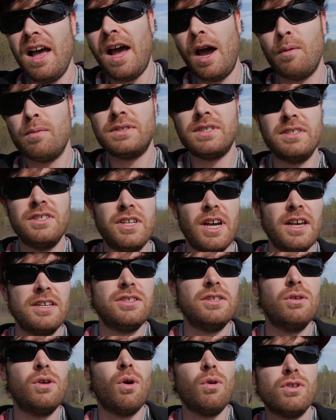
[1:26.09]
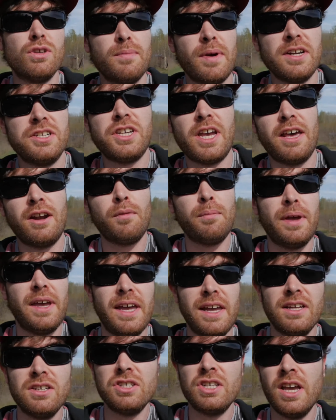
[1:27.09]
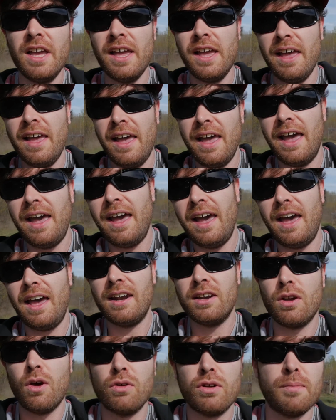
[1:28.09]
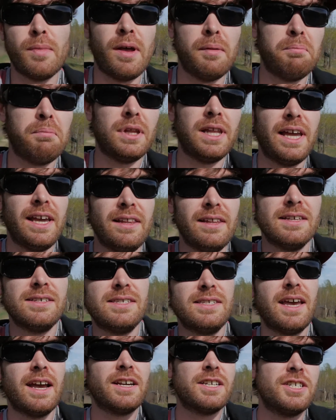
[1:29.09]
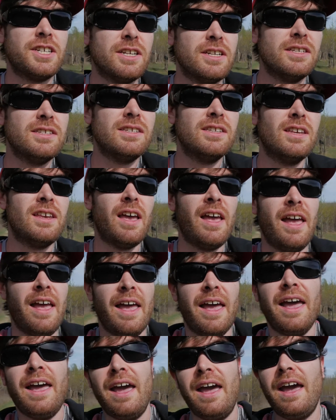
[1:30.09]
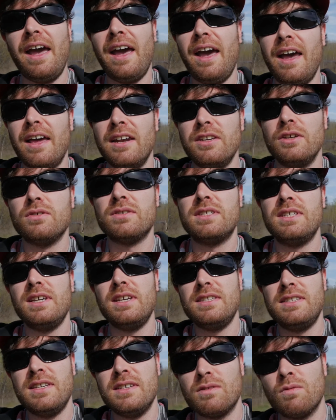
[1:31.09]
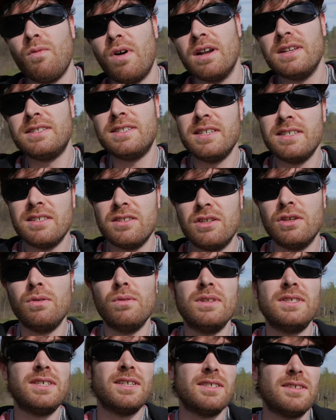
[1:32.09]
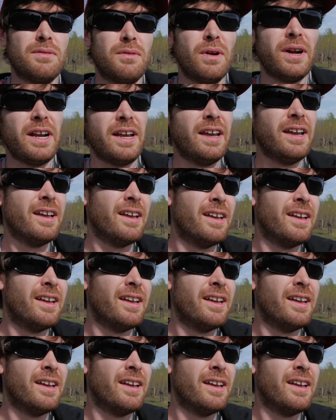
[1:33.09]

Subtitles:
I would suggest you go to my channel page and go to my playlist section, and you'll see season 1, season 2, and season 3.